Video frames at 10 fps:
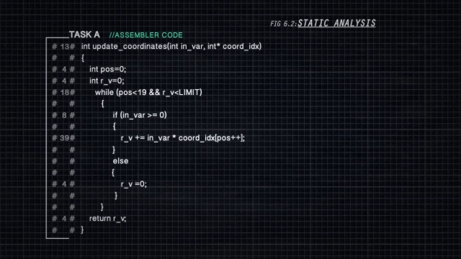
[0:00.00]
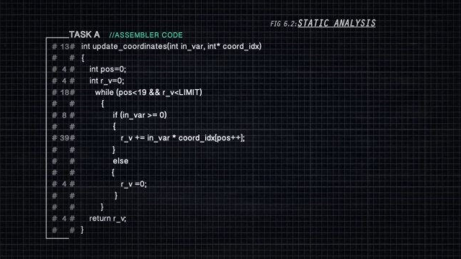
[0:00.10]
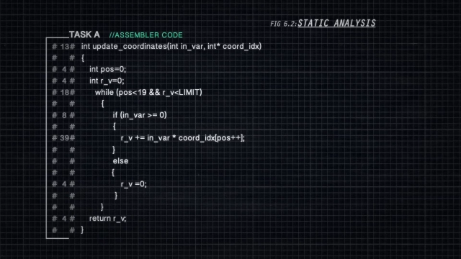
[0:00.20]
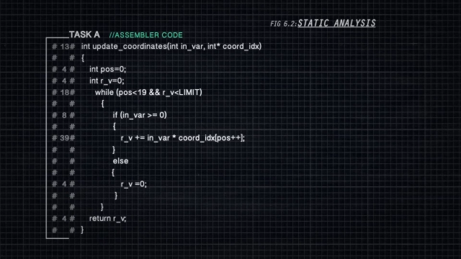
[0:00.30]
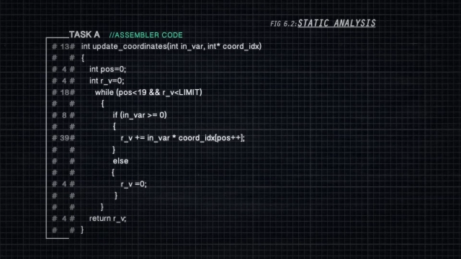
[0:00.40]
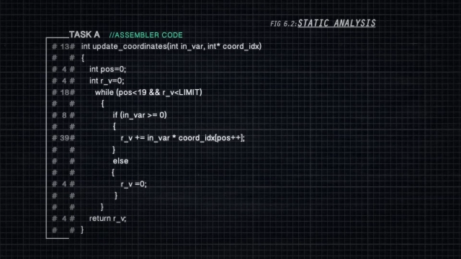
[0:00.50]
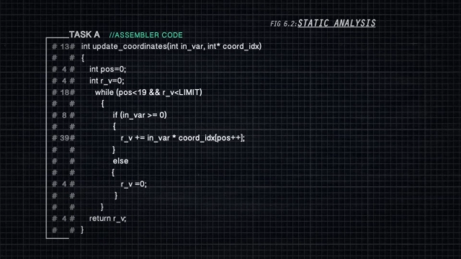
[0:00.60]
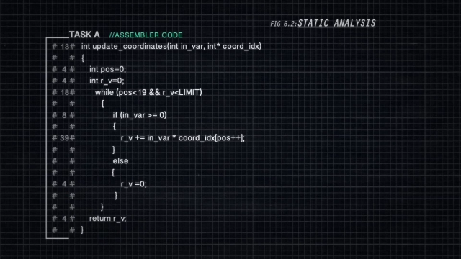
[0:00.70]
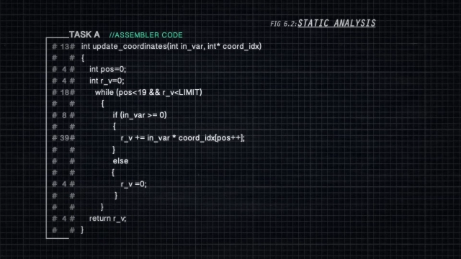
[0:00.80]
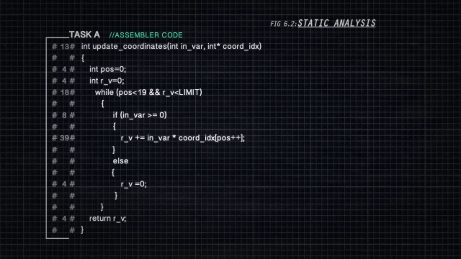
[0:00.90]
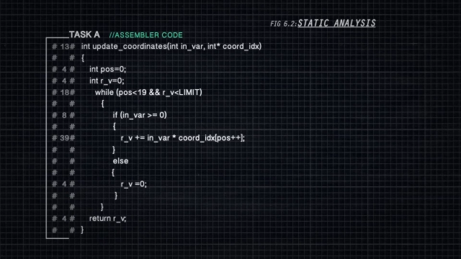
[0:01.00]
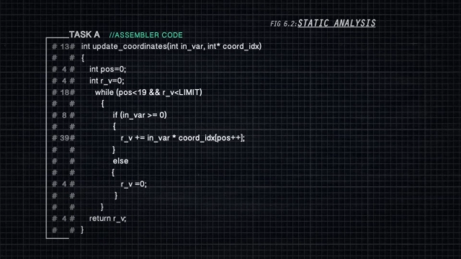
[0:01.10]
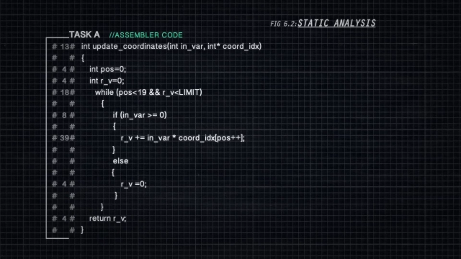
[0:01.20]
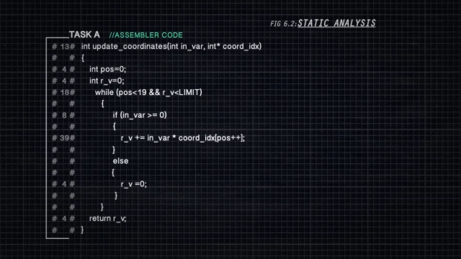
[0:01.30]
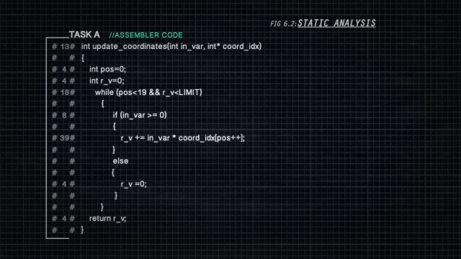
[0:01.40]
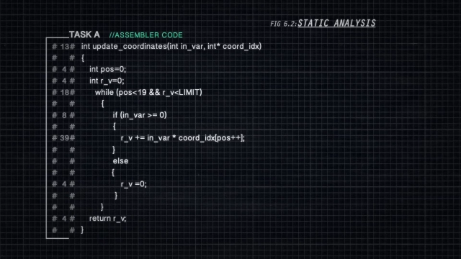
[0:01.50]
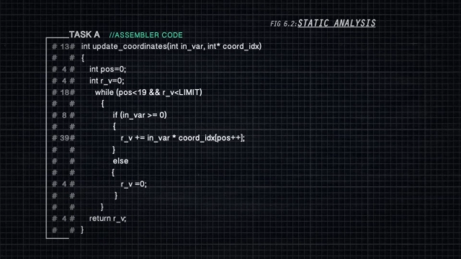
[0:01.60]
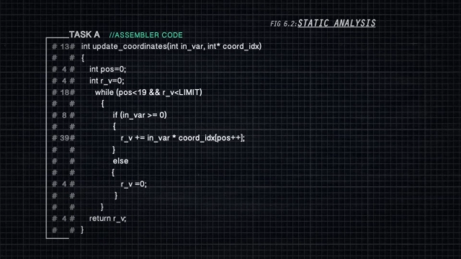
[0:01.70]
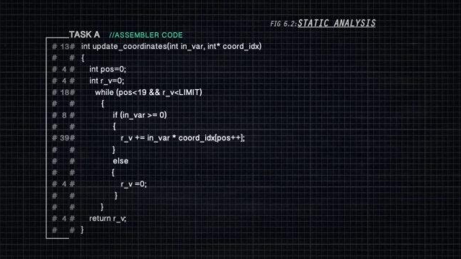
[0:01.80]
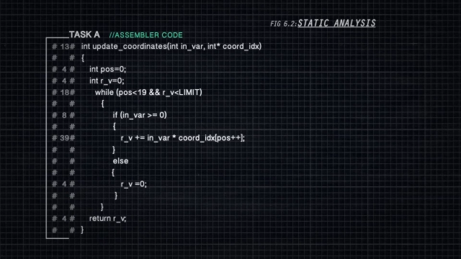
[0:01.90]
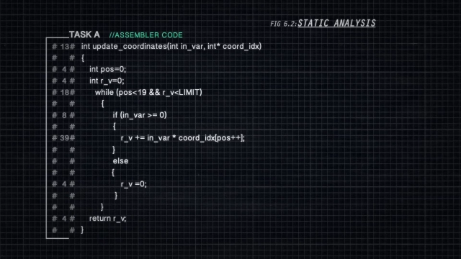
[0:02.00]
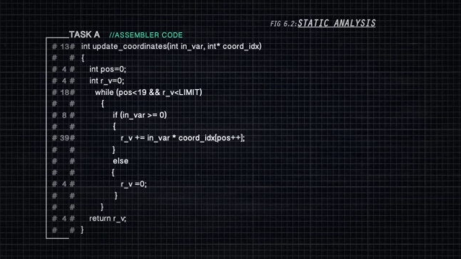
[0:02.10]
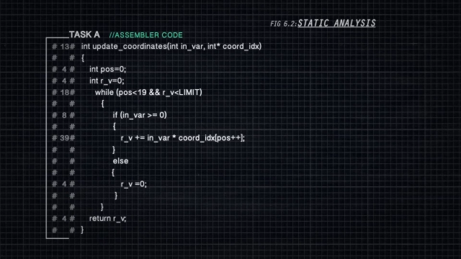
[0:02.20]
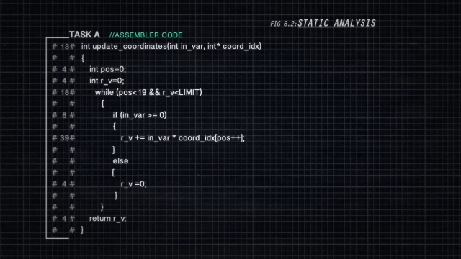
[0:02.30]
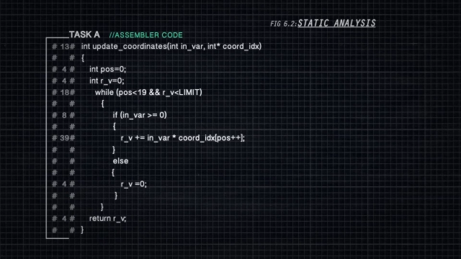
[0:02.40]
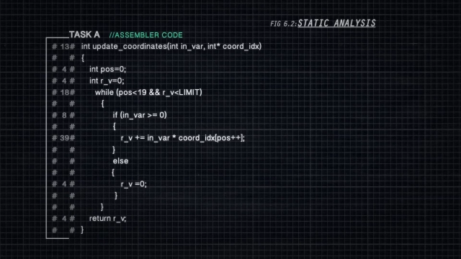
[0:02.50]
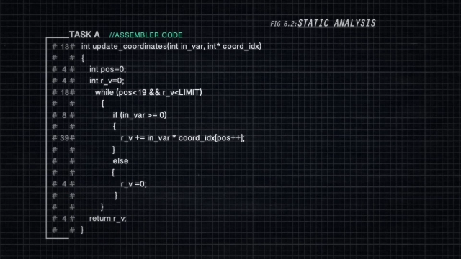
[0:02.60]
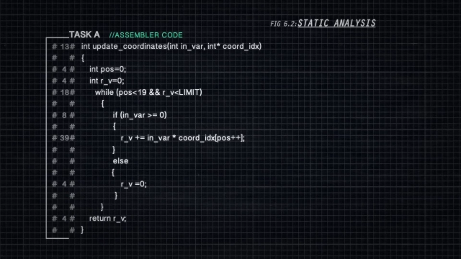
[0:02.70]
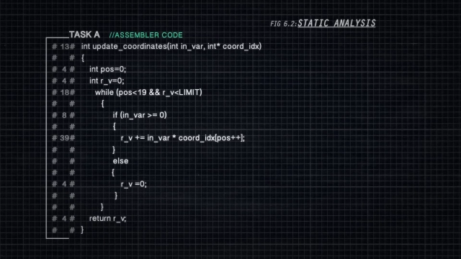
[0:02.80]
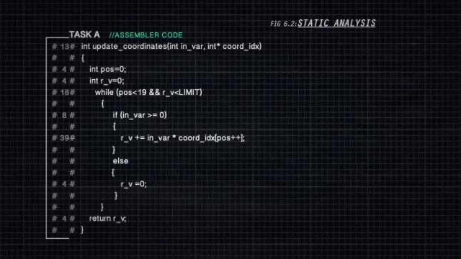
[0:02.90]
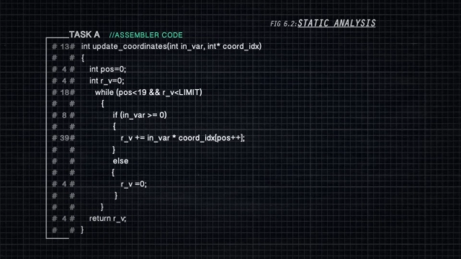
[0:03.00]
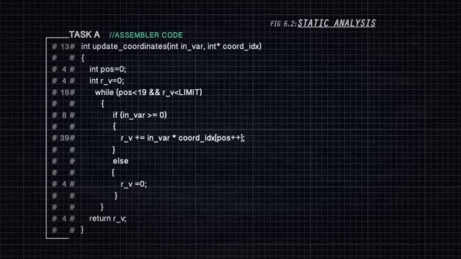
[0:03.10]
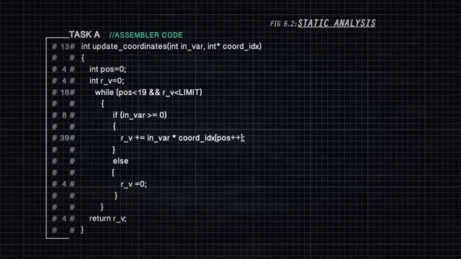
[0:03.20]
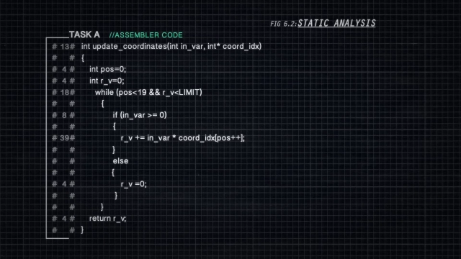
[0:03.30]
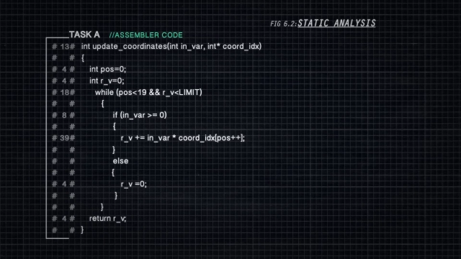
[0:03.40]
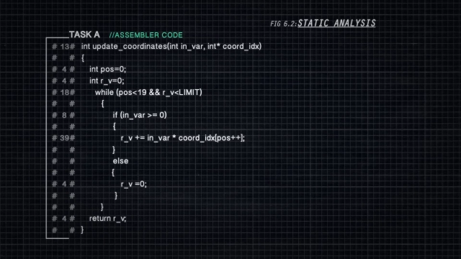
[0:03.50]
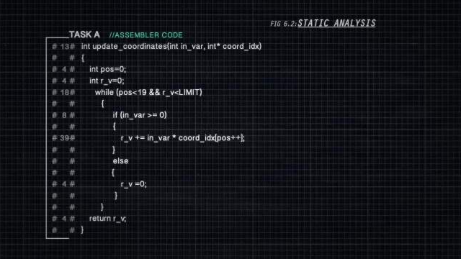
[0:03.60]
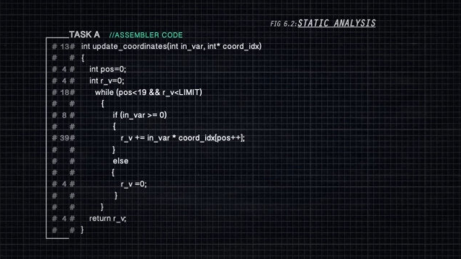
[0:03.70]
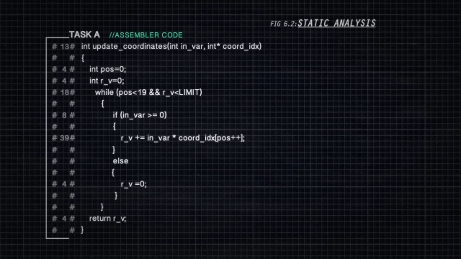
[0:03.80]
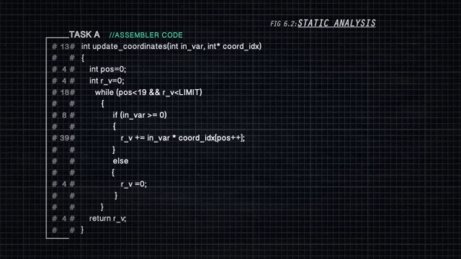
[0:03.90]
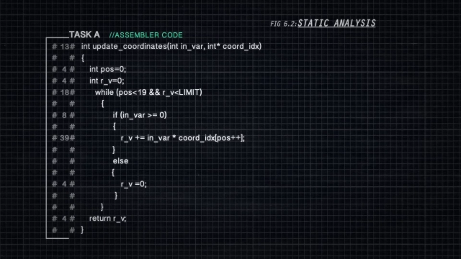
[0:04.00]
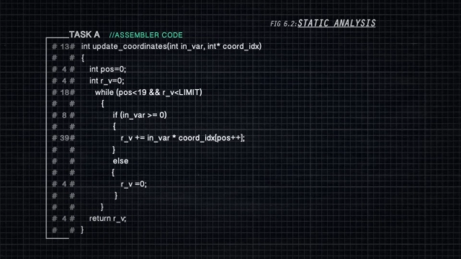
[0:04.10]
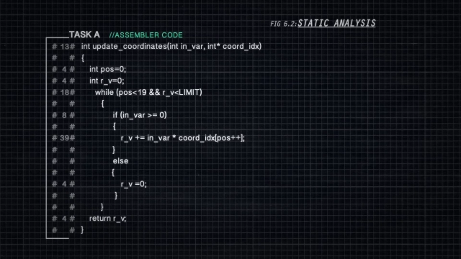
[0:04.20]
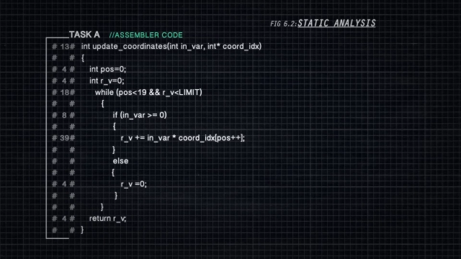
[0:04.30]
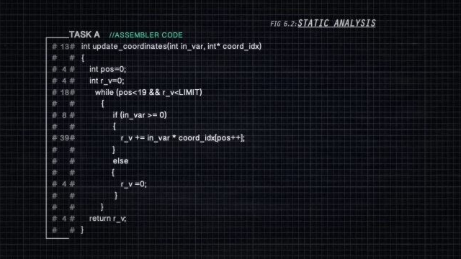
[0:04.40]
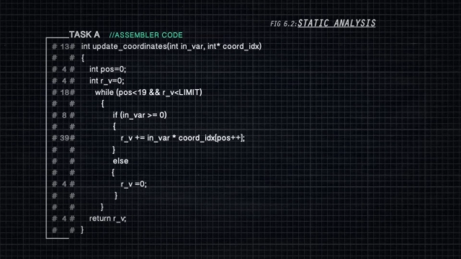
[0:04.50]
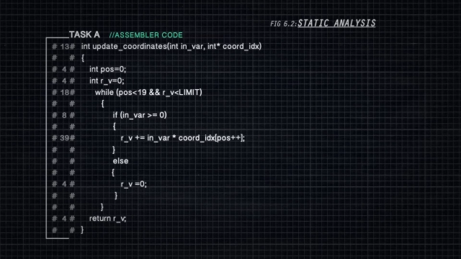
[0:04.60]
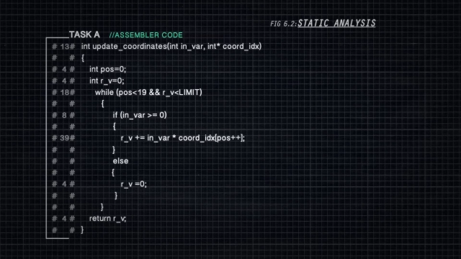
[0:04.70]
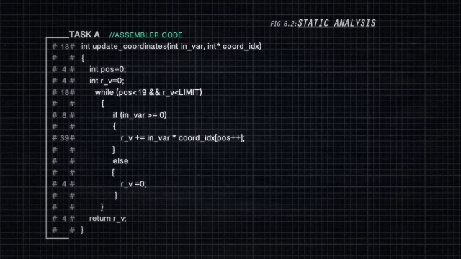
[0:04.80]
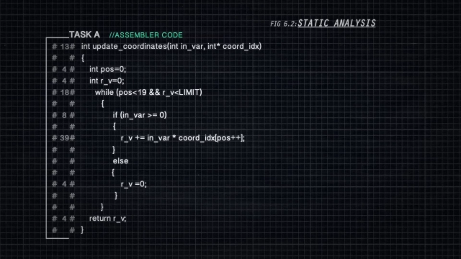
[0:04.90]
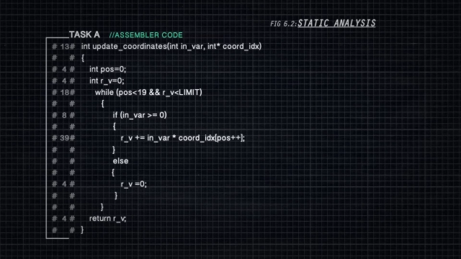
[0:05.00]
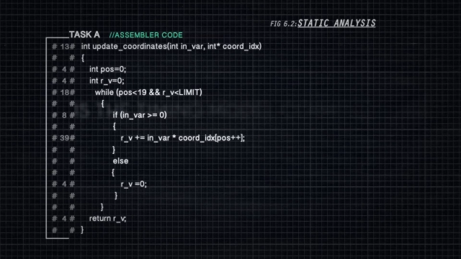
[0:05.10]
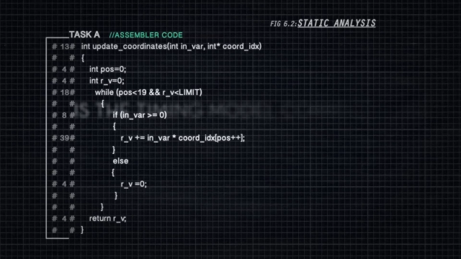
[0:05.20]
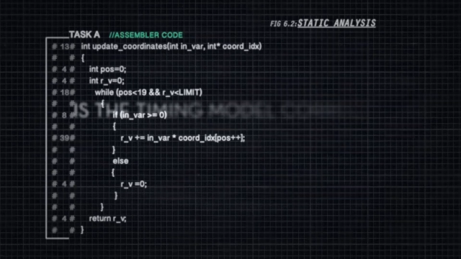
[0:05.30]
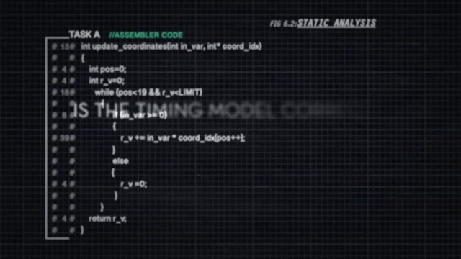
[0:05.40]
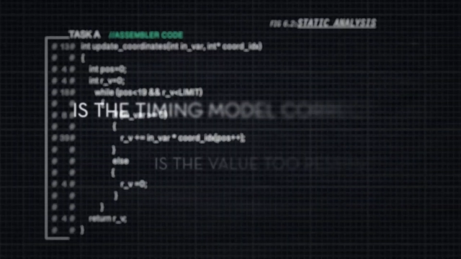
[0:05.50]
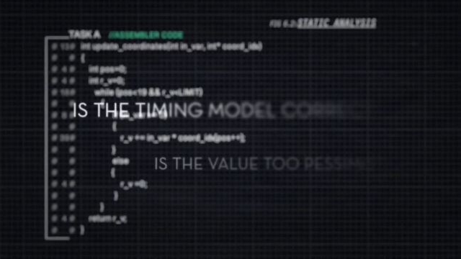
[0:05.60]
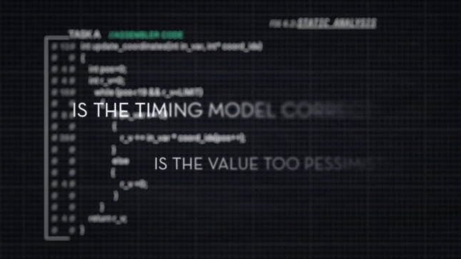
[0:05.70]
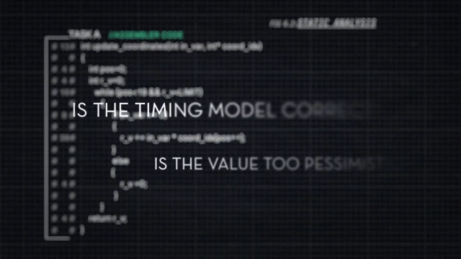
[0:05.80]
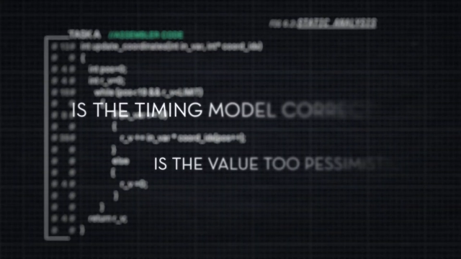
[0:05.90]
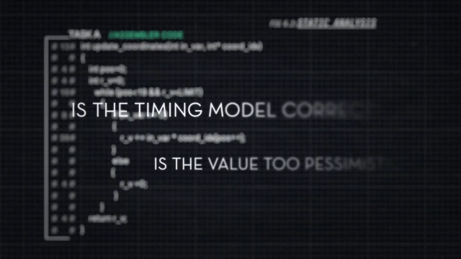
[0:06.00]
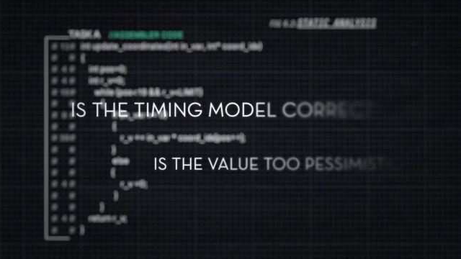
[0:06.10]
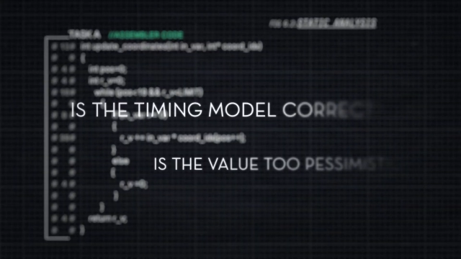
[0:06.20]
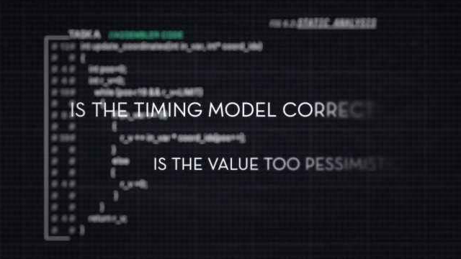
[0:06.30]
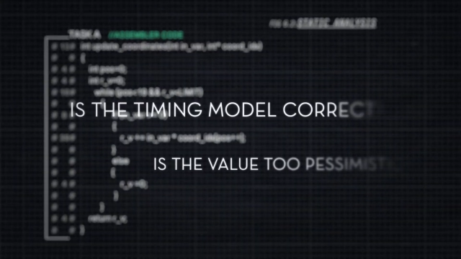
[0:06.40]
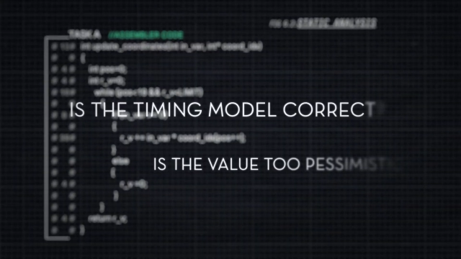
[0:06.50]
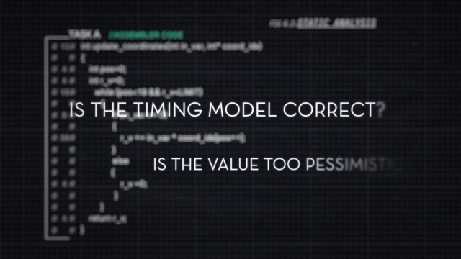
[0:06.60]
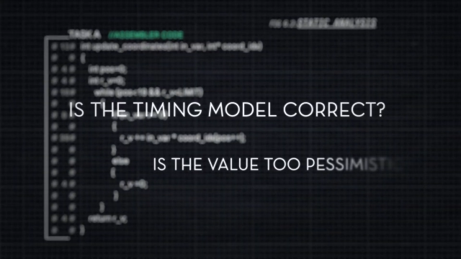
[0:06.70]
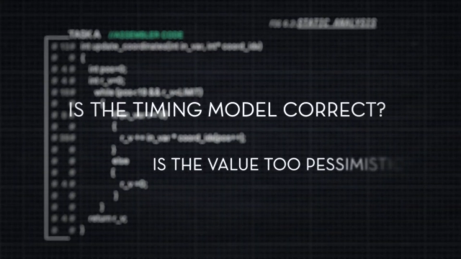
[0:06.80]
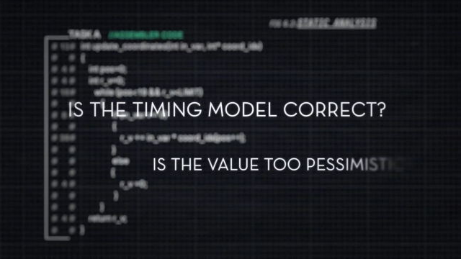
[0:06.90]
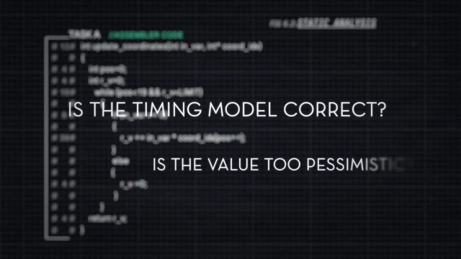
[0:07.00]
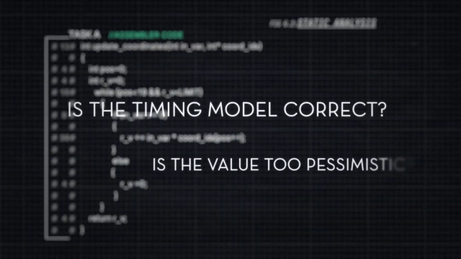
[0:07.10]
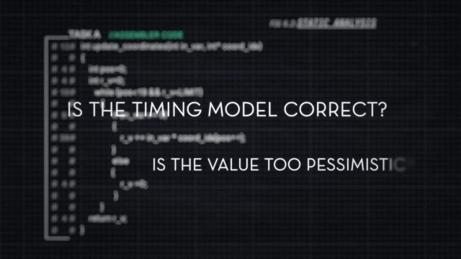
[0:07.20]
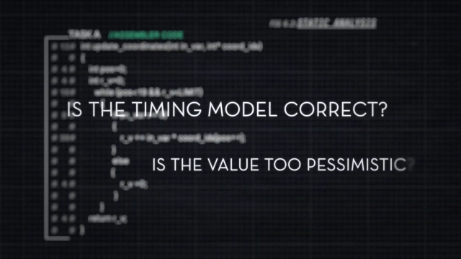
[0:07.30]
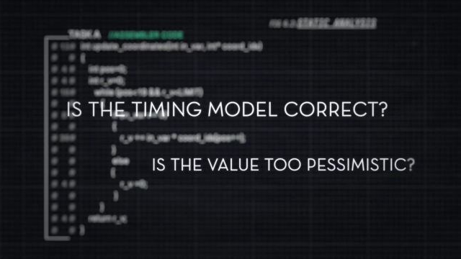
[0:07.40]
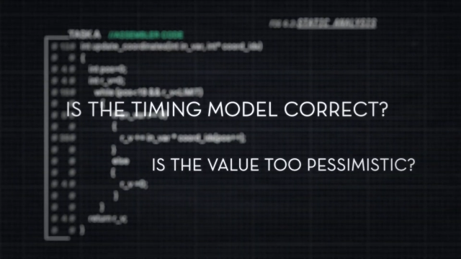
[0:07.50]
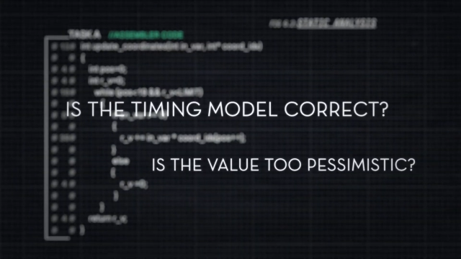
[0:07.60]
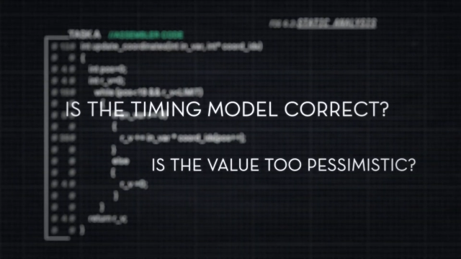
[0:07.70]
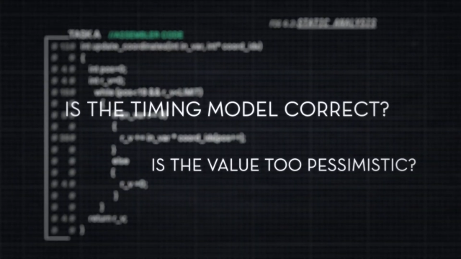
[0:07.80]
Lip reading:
Nobody's mouth can be seen.